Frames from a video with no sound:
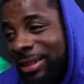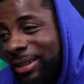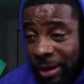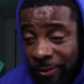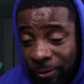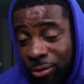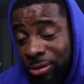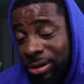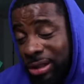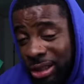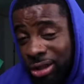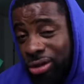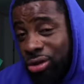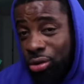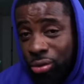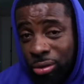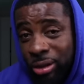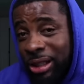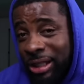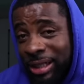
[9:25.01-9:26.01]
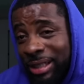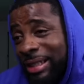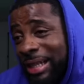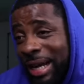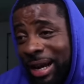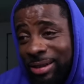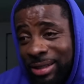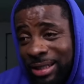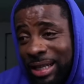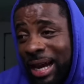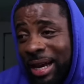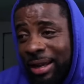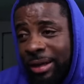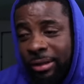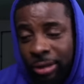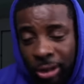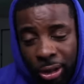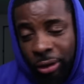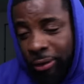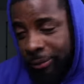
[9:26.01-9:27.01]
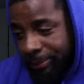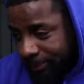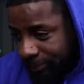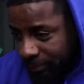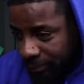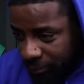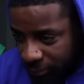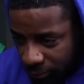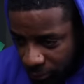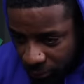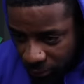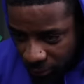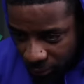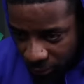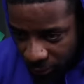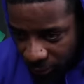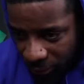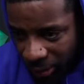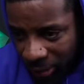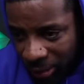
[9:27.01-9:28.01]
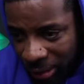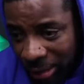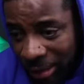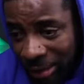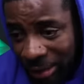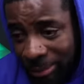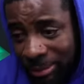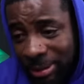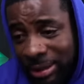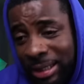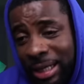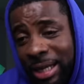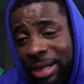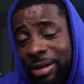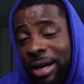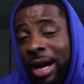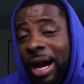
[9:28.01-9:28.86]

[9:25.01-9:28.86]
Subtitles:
If you see two niggas outside, yo, let me tell you